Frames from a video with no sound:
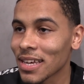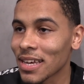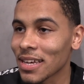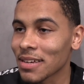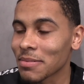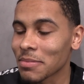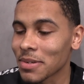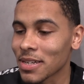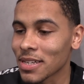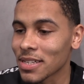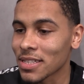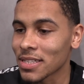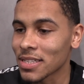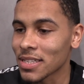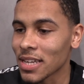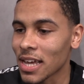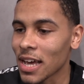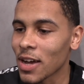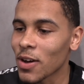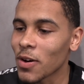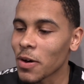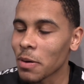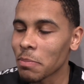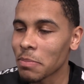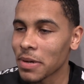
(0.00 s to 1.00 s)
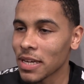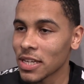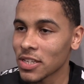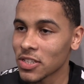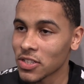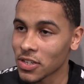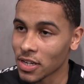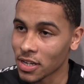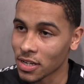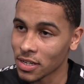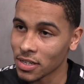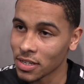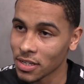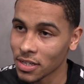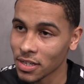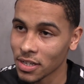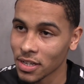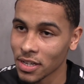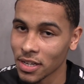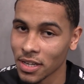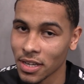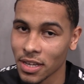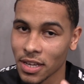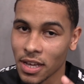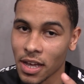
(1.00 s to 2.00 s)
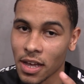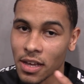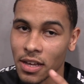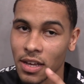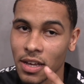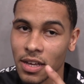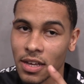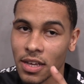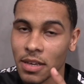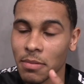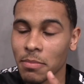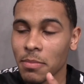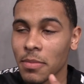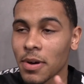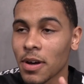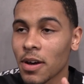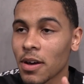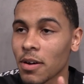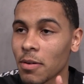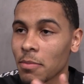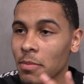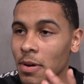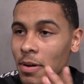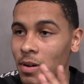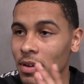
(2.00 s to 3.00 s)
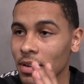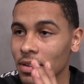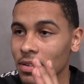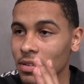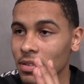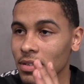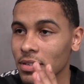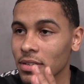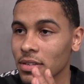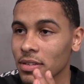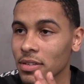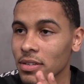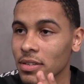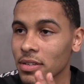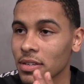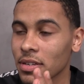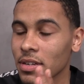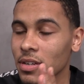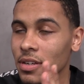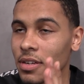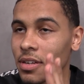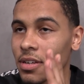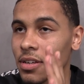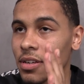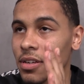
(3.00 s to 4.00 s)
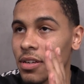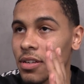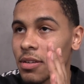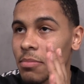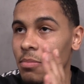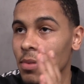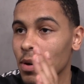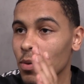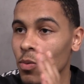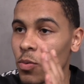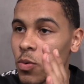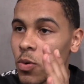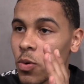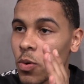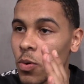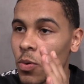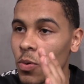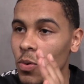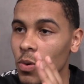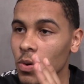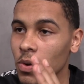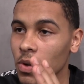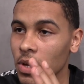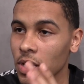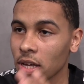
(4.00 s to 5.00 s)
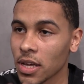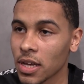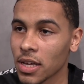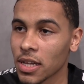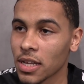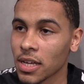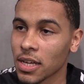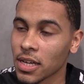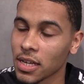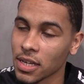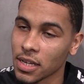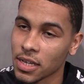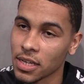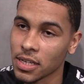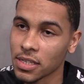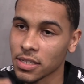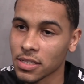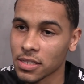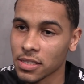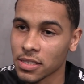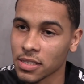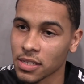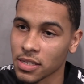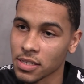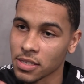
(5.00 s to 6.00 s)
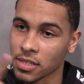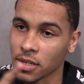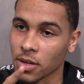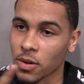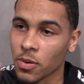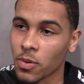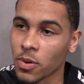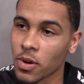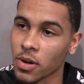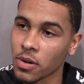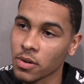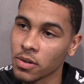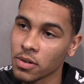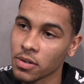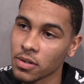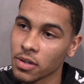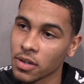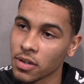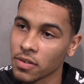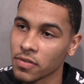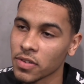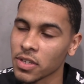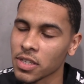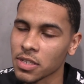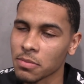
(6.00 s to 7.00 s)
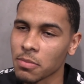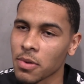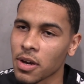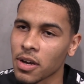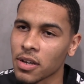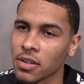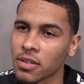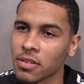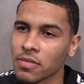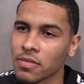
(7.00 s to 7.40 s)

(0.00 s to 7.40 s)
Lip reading: Yeah, because I got a picture on my wall. It's a quote, I think it's Martin